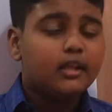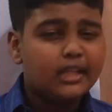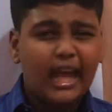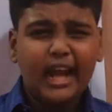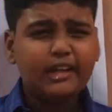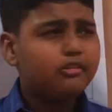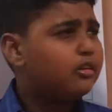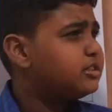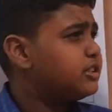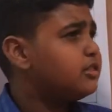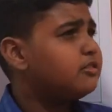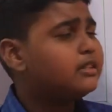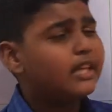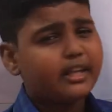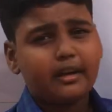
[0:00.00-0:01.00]
And also
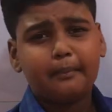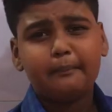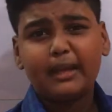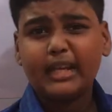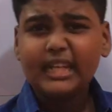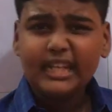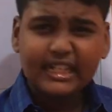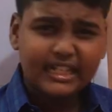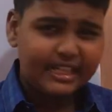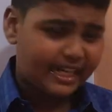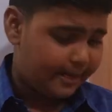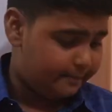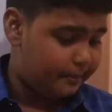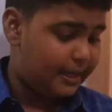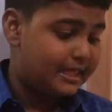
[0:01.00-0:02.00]
there are many
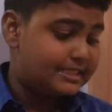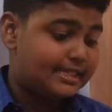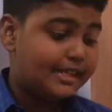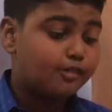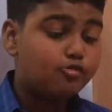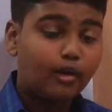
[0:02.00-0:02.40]
inclined planes like